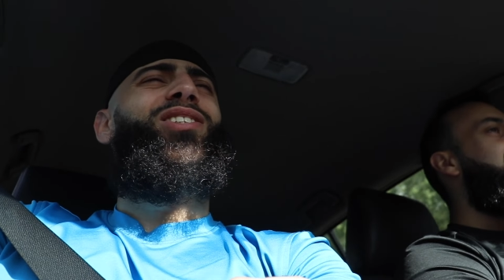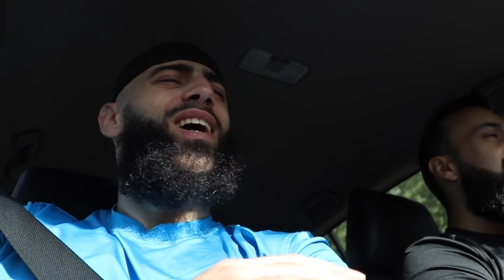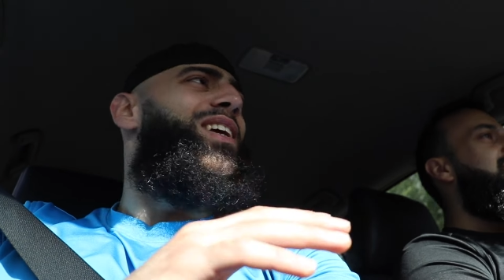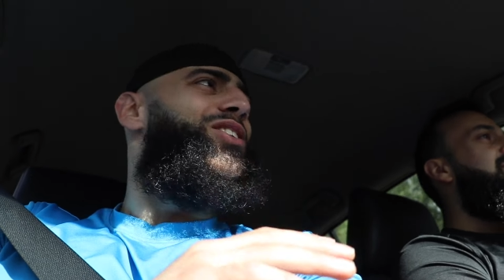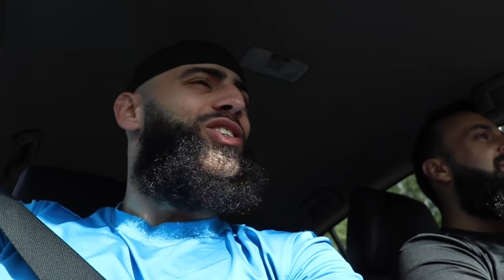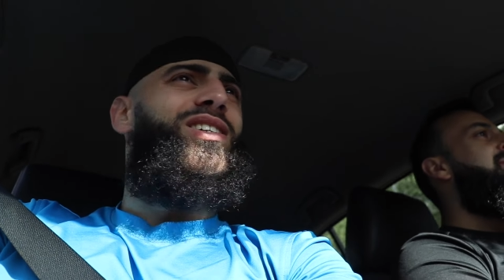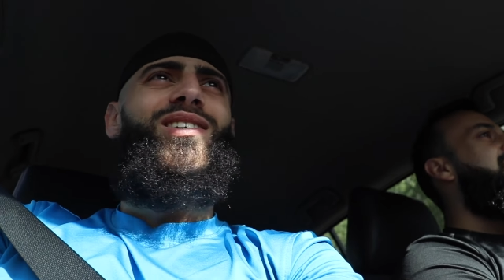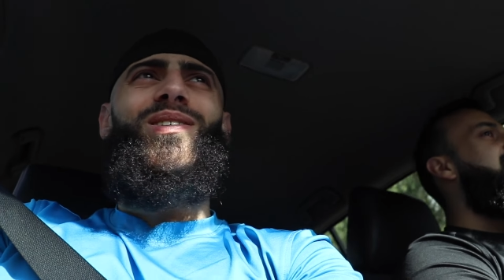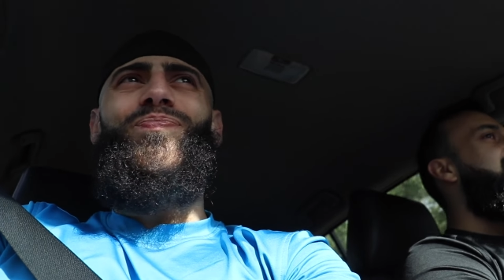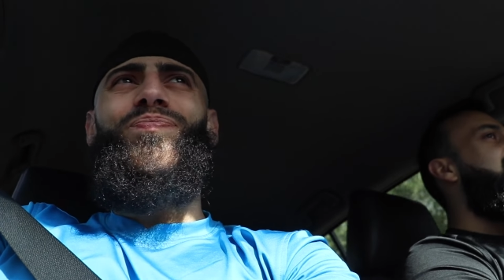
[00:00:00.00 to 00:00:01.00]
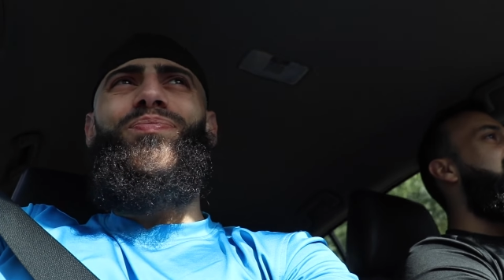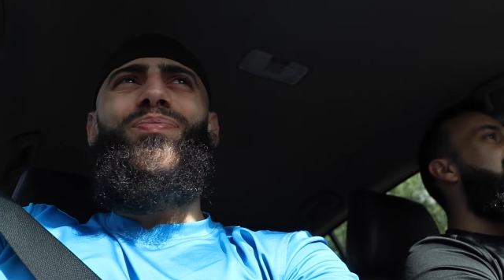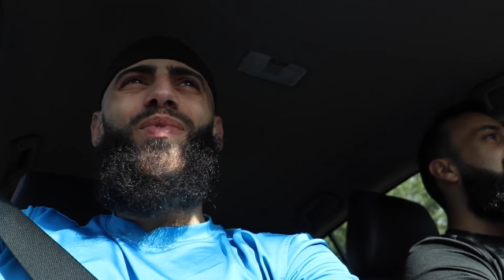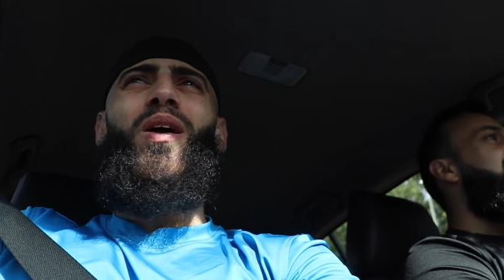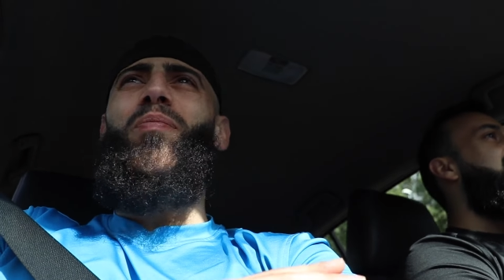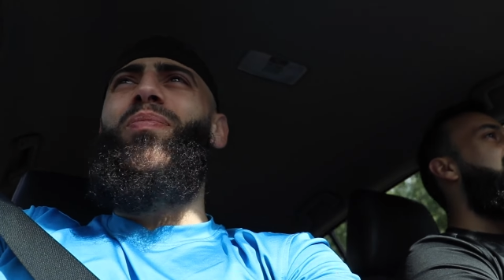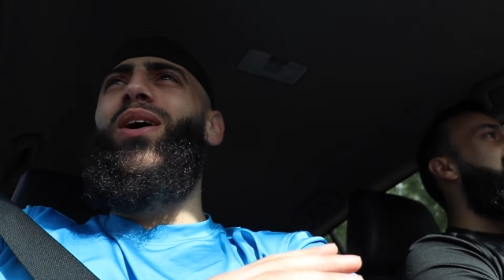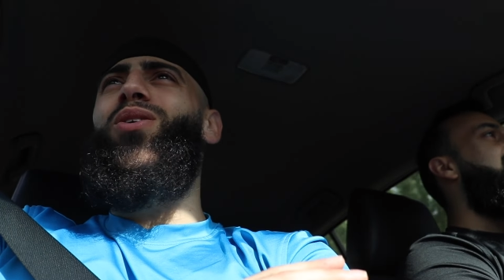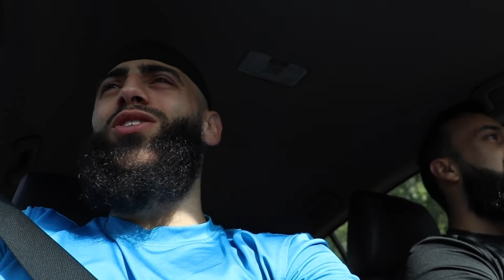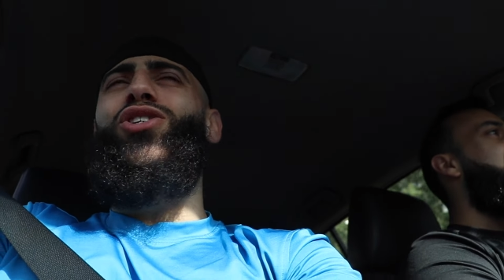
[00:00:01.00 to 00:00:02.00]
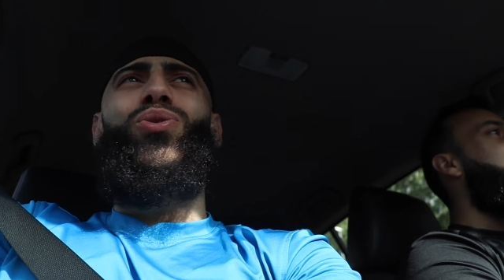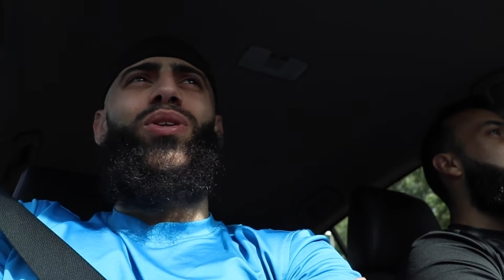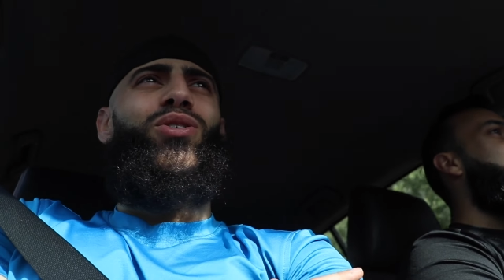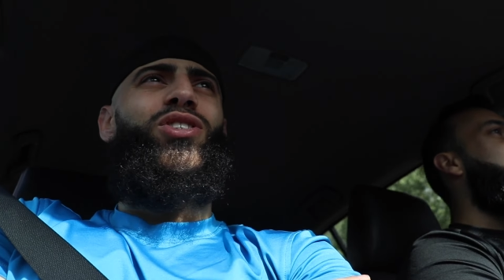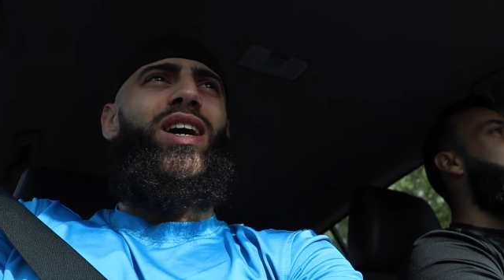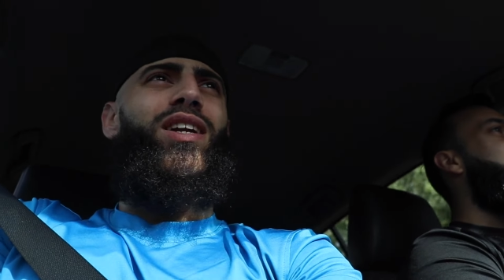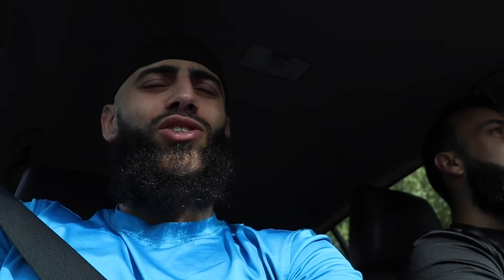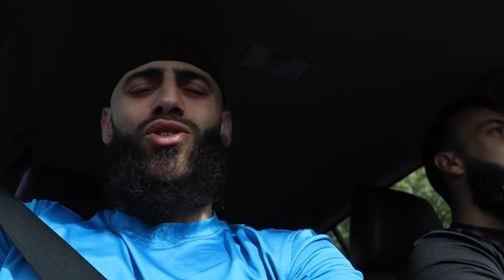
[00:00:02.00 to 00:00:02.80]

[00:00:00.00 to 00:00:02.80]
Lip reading: challenges, a penalty shootout challenge.